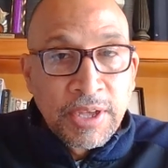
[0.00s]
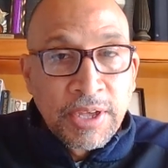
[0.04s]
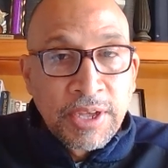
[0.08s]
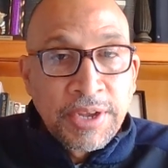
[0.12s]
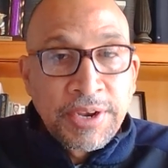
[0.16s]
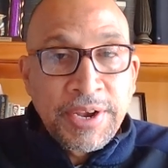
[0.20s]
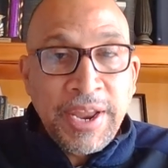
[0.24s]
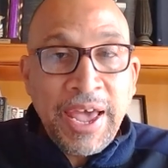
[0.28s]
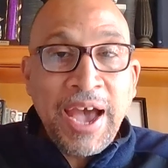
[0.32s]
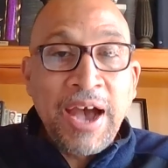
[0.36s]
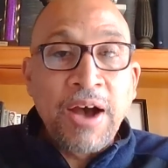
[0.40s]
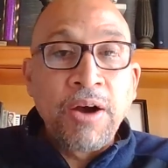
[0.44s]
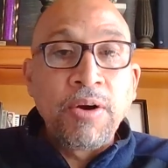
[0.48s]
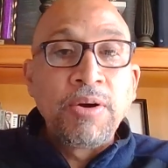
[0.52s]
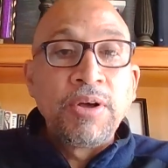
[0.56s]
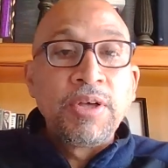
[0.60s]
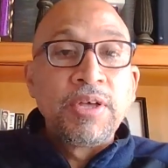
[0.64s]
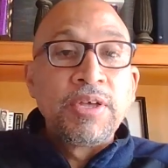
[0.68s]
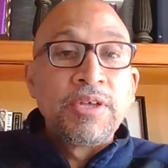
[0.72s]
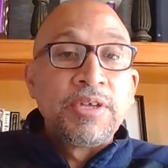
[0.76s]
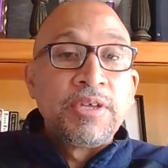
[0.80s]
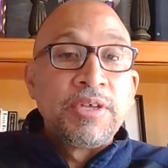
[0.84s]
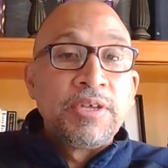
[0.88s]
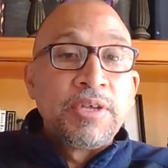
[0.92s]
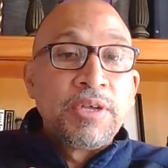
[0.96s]
Now,
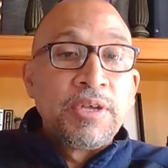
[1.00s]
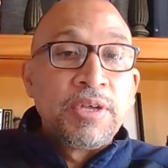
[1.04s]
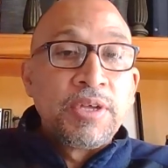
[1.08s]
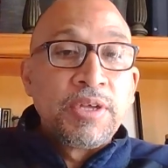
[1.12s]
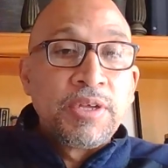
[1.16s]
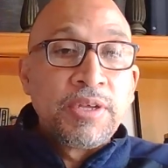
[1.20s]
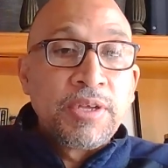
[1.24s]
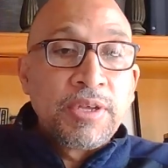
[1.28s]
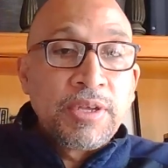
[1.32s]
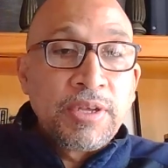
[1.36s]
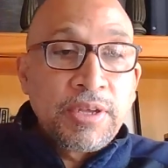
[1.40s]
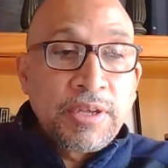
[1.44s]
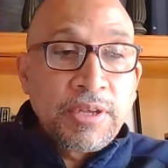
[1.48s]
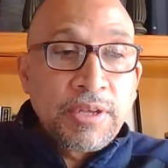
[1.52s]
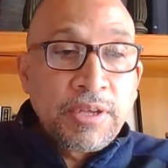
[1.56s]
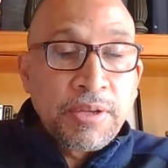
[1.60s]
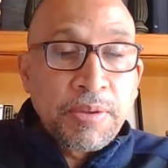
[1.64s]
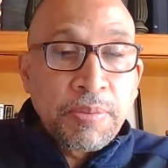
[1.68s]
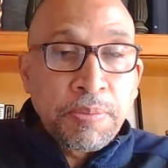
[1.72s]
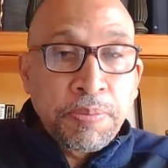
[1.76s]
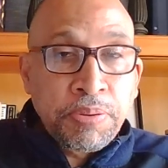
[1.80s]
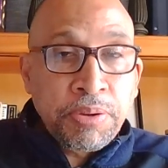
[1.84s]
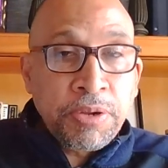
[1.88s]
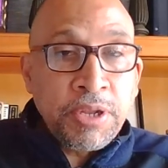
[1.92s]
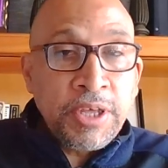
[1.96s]

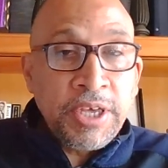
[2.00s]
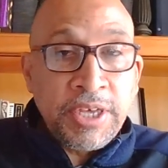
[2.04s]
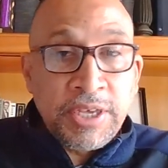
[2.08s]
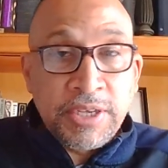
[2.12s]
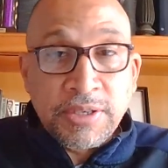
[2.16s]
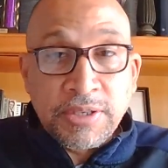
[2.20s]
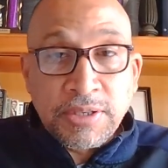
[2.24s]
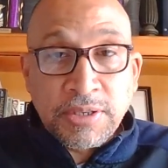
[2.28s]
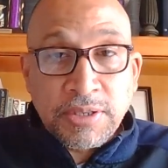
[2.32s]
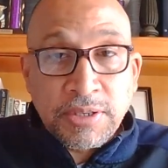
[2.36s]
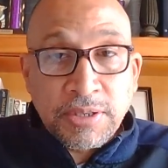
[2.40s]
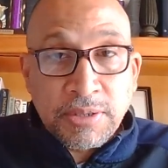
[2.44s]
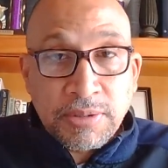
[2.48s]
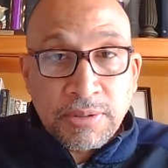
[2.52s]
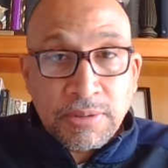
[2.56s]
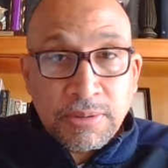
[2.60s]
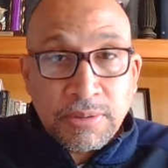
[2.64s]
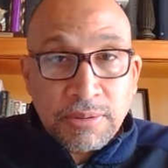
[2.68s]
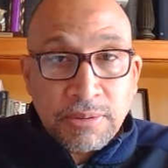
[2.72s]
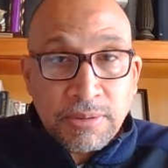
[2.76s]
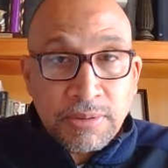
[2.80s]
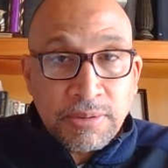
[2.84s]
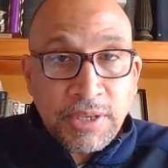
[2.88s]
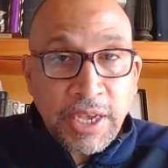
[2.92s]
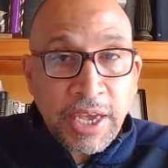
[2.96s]
please
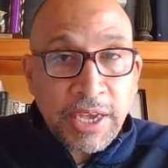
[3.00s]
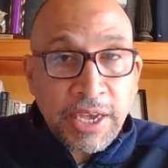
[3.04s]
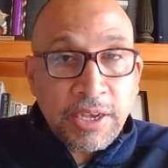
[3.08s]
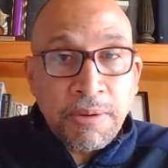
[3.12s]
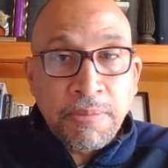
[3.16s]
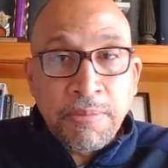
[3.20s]
take a